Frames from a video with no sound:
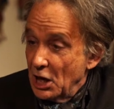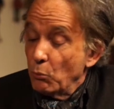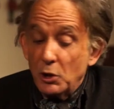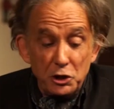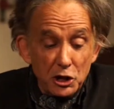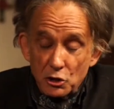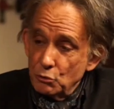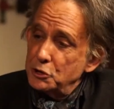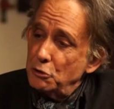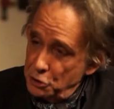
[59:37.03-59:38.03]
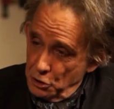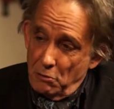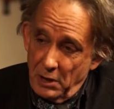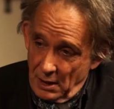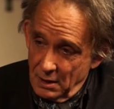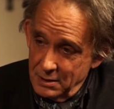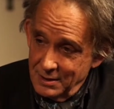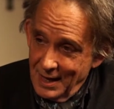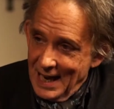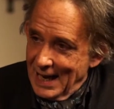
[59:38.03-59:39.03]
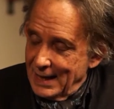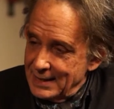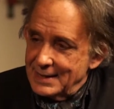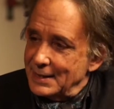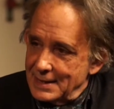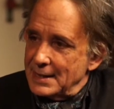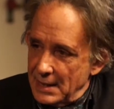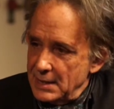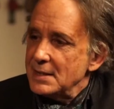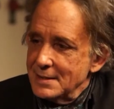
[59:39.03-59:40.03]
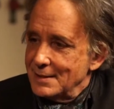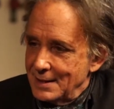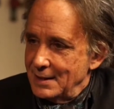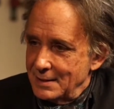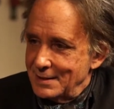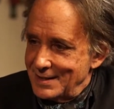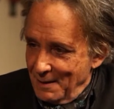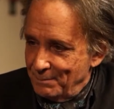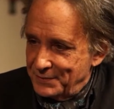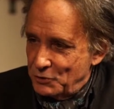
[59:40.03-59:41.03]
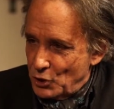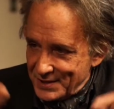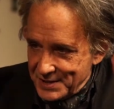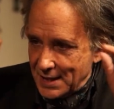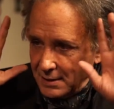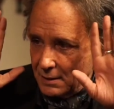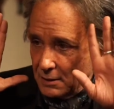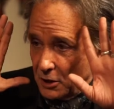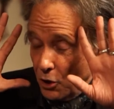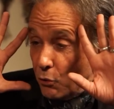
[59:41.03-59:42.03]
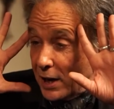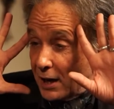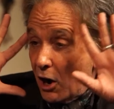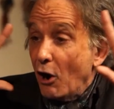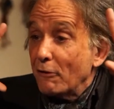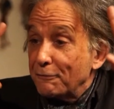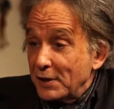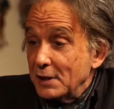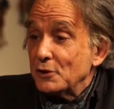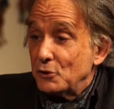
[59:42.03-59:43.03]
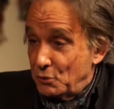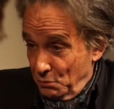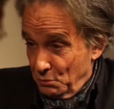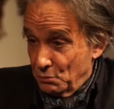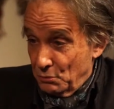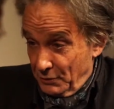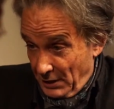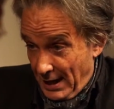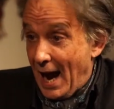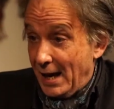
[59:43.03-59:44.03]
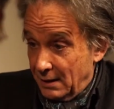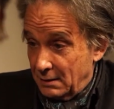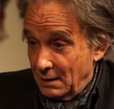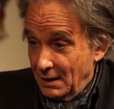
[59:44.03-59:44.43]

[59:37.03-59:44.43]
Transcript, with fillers: What she's also showing us is that it isn't in some transcendent going off into the light